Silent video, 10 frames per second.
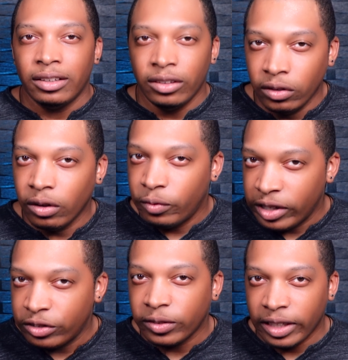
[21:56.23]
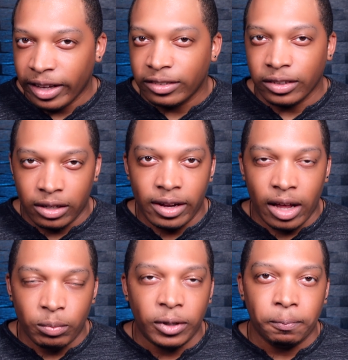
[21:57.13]
you know, eventually that's going to
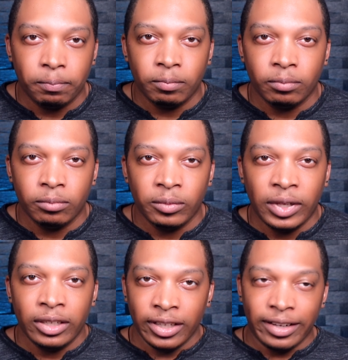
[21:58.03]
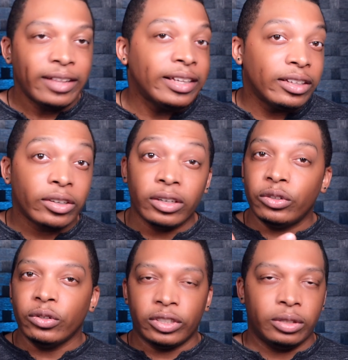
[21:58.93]
happen. And I think they're going to do it to